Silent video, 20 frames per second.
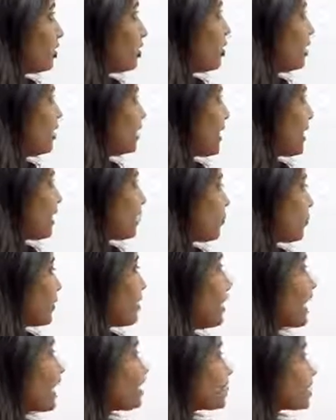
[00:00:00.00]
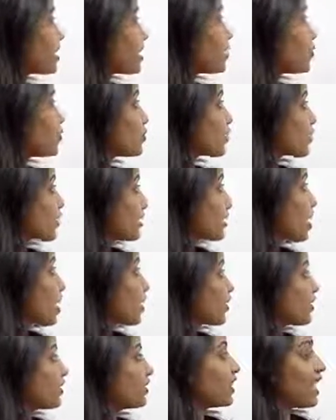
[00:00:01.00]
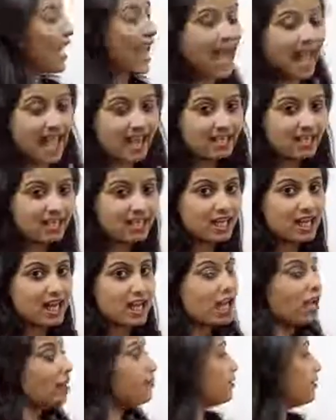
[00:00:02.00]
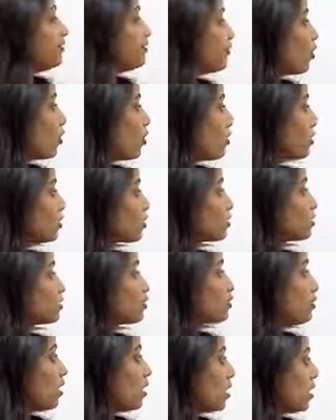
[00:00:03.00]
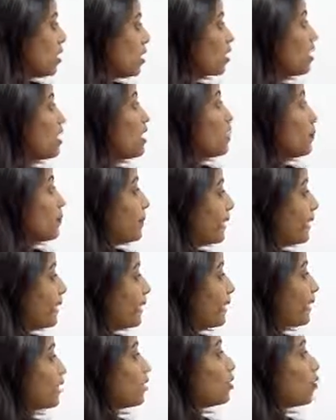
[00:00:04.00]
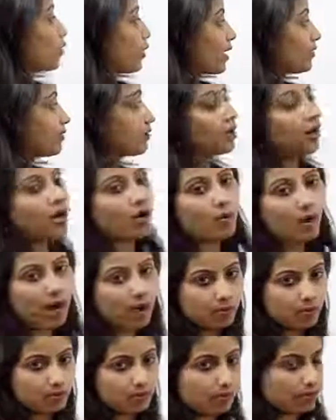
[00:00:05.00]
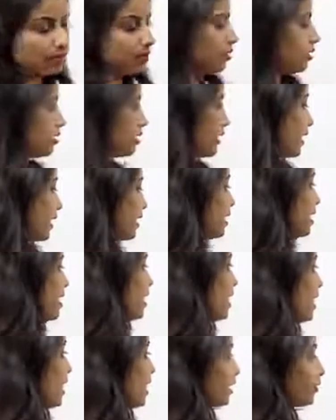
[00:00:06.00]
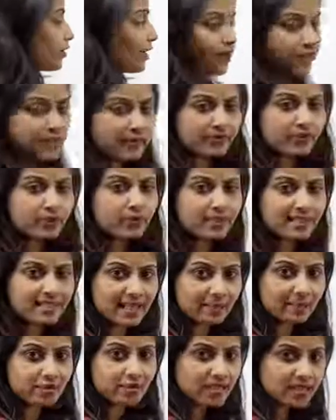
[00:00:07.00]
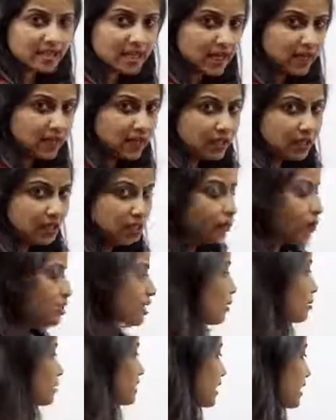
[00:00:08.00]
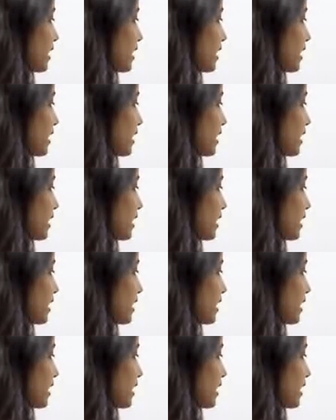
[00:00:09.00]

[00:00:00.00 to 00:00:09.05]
learned that we have to use the article an before the word beginning with a vowel. Okay, there are a few exceptions here which I will